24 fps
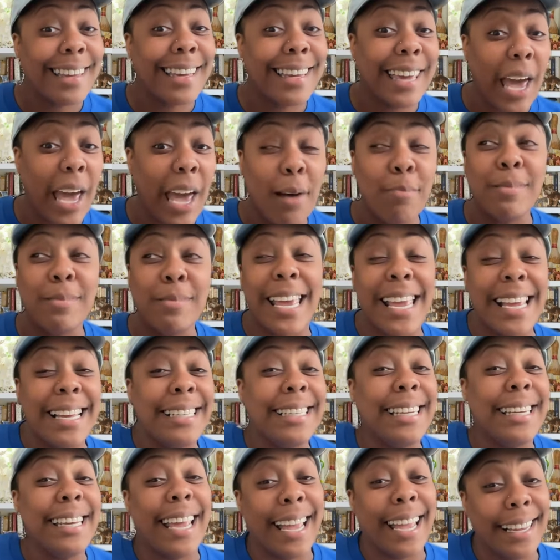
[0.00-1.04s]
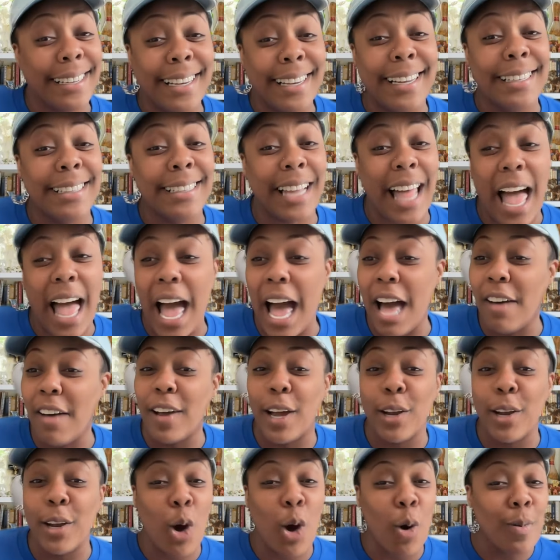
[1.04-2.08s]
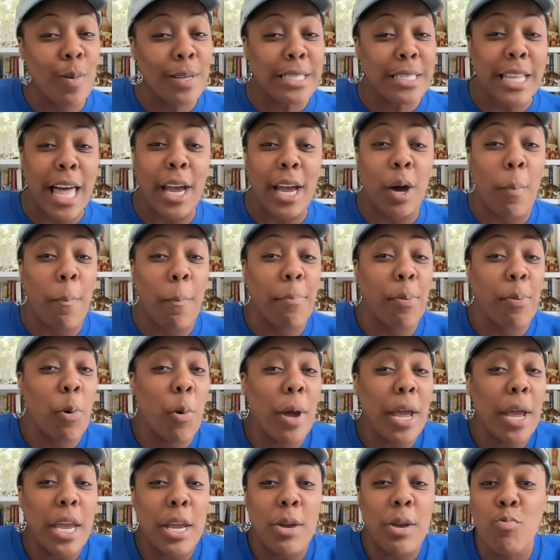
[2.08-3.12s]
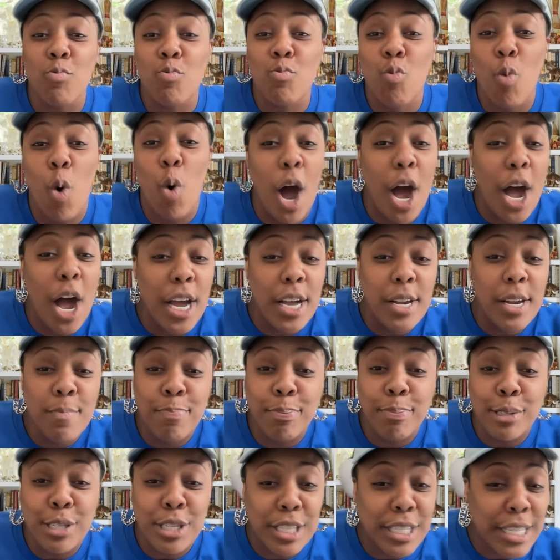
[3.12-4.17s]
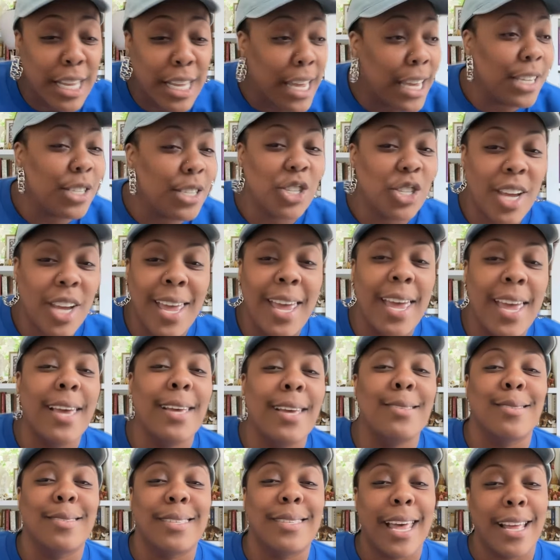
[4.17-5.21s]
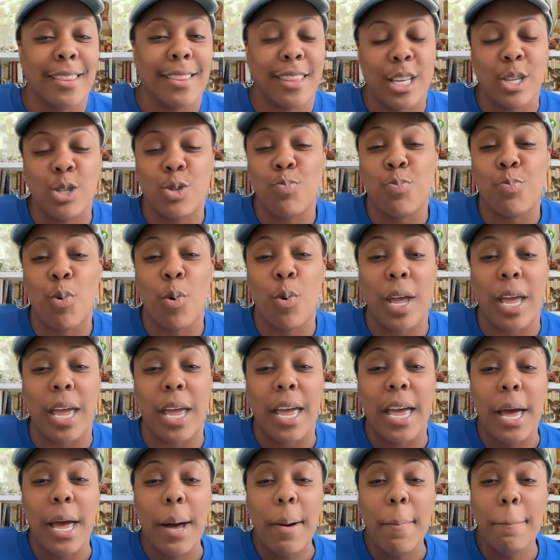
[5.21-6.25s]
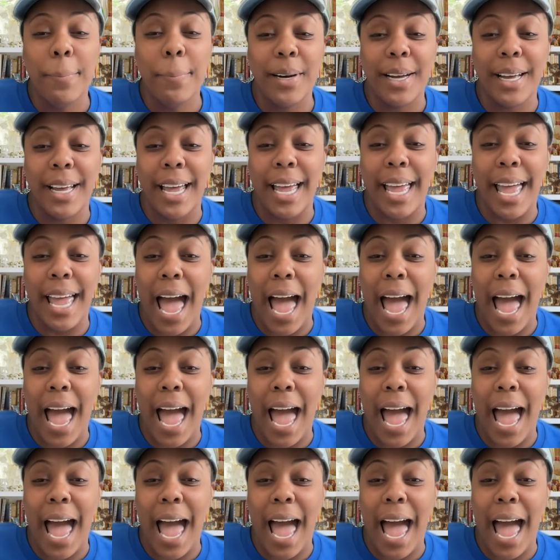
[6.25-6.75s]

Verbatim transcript: kept Indiana alive. I know it's like a zero point one percent chance at this point, but